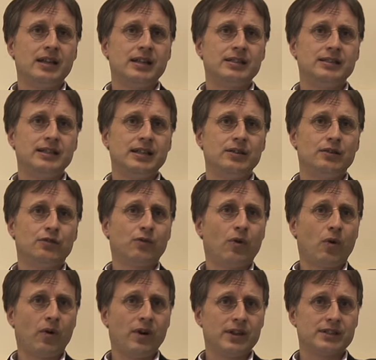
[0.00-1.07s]
see the
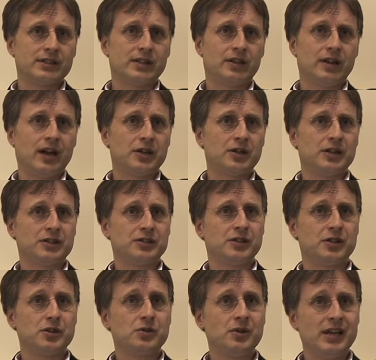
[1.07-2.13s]
forest and not just
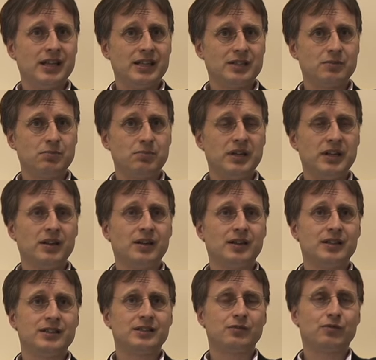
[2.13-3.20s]
the trees,
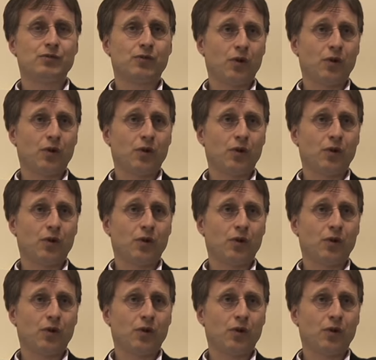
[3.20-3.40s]
because